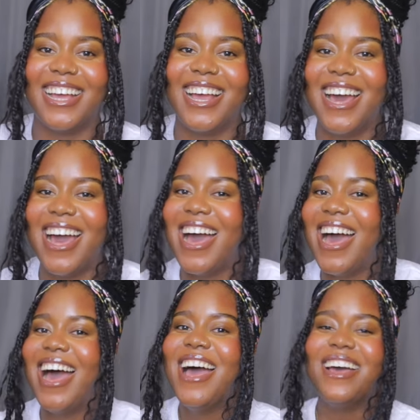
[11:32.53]

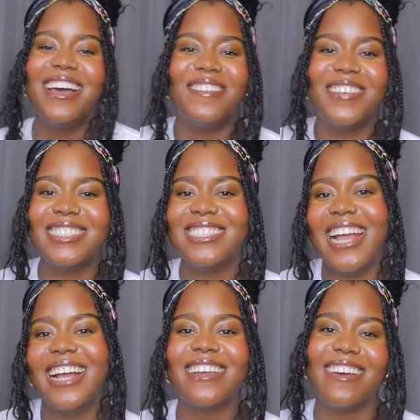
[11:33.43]
which is
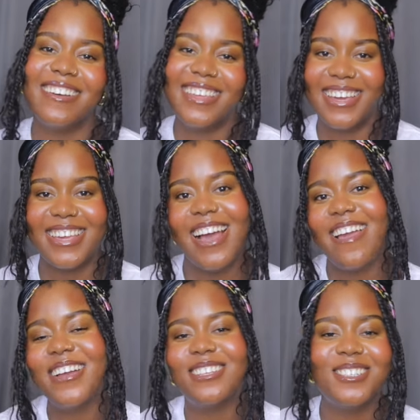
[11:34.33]
like, okay,
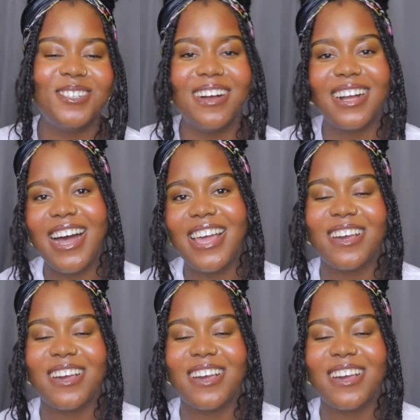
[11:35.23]
yeah, a social worker.